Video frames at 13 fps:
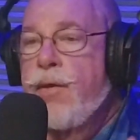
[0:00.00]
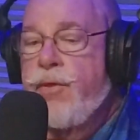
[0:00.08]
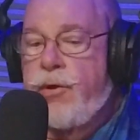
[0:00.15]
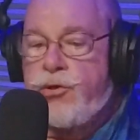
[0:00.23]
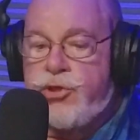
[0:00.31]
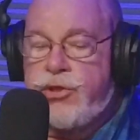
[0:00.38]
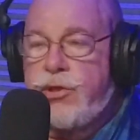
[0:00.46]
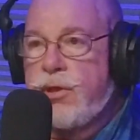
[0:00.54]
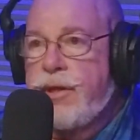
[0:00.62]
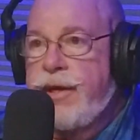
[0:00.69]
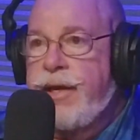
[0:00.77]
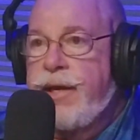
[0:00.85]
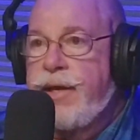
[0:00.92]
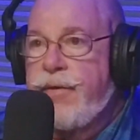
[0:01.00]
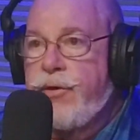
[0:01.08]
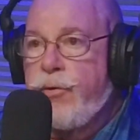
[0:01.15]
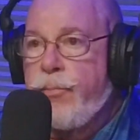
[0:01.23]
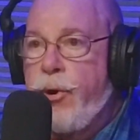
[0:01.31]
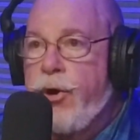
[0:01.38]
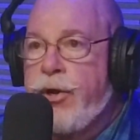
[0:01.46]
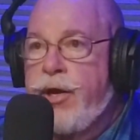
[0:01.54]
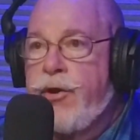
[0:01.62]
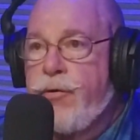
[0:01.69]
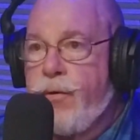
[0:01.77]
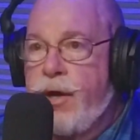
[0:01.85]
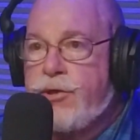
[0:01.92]
They're still leaking in the
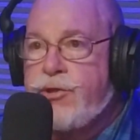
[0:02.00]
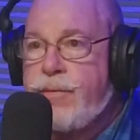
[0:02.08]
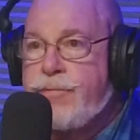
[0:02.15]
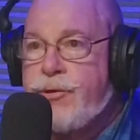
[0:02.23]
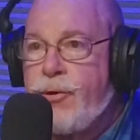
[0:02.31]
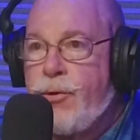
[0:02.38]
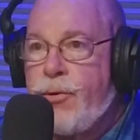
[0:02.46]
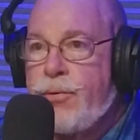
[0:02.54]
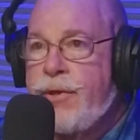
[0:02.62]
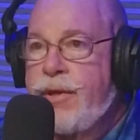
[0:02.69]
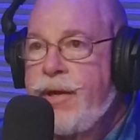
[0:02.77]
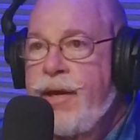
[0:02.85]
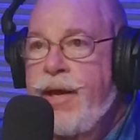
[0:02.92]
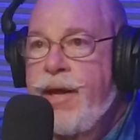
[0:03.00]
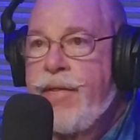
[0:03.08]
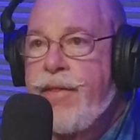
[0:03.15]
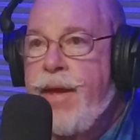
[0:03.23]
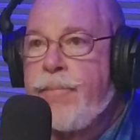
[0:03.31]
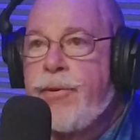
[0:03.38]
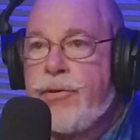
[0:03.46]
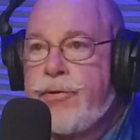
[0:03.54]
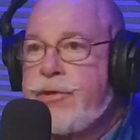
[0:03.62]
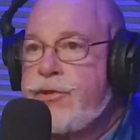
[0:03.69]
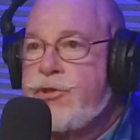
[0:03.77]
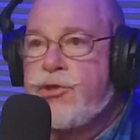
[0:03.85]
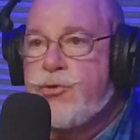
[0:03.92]
parking garage, I'm told. That
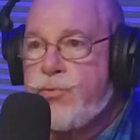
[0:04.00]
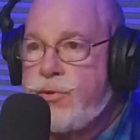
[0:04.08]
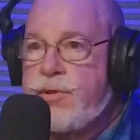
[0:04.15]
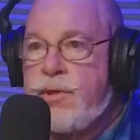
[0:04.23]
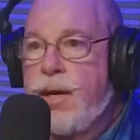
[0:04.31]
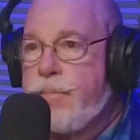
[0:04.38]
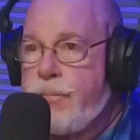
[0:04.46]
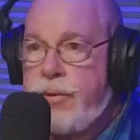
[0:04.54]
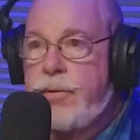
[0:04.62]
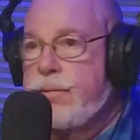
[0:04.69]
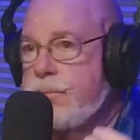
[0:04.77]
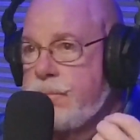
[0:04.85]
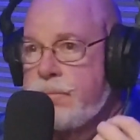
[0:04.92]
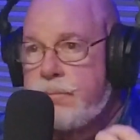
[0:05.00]
building just was not built,